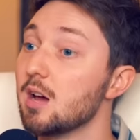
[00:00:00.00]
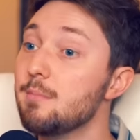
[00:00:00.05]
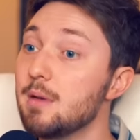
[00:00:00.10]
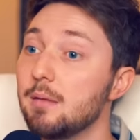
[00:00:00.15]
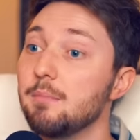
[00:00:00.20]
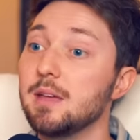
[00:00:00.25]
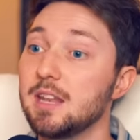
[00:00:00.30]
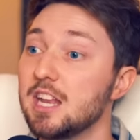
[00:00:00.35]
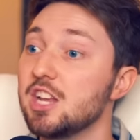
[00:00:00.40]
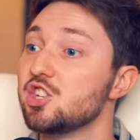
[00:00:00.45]

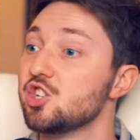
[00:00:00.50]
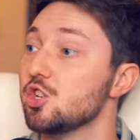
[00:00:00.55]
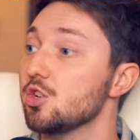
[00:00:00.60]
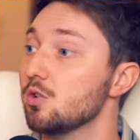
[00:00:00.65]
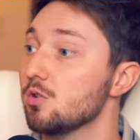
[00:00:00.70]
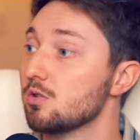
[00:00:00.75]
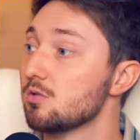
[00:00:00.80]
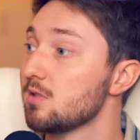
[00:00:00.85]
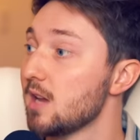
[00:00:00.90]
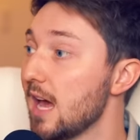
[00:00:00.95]
commitment
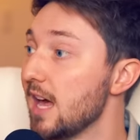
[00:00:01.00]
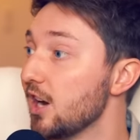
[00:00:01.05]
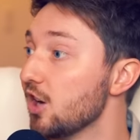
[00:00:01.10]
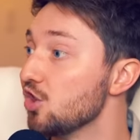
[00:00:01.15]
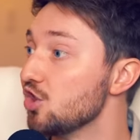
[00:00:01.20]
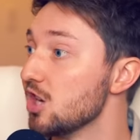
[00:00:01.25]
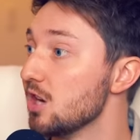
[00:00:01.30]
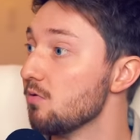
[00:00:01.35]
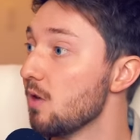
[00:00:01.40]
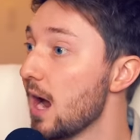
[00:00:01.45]
issues
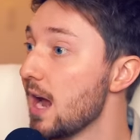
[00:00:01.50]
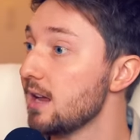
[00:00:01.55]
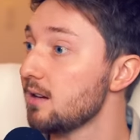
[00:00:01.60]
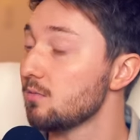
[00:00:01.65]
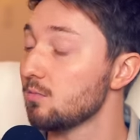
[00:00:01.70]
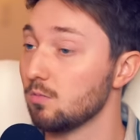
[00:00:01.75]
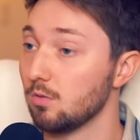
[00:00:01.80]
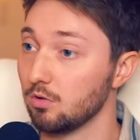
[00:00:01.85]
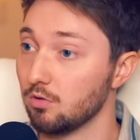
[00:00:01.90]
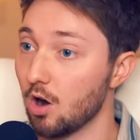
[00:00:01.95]
energy, right?
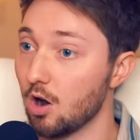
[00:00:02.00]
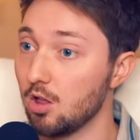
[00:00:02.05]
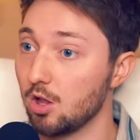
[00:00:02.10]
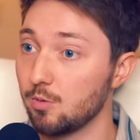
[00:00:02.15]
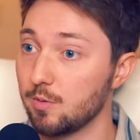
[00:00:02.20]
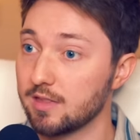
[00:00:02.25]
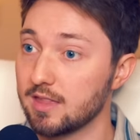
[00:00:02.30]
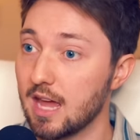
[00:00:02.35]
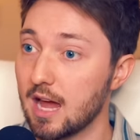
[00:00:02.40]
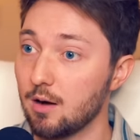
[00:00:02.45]
We're
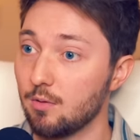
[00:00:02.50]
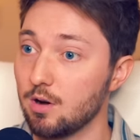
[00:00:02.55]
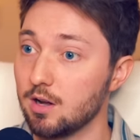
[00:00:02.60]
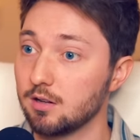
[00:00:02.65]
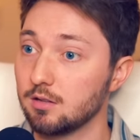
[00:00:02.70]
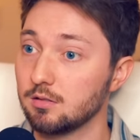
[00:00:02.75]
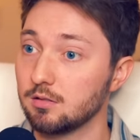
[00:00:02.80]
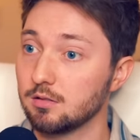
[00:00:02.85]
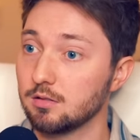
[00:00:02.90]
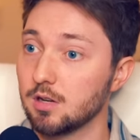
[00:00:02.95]
rolling with that
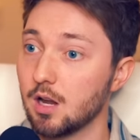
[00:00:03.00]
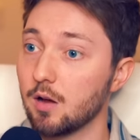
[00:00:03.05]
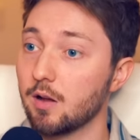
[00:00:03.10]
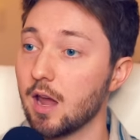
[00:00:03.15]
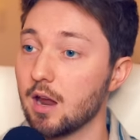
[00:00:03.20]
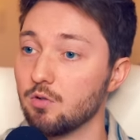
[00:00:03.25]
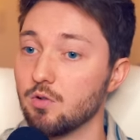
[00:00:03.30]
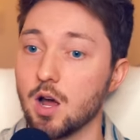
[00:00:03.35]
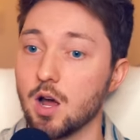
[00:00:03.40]
one. Okay,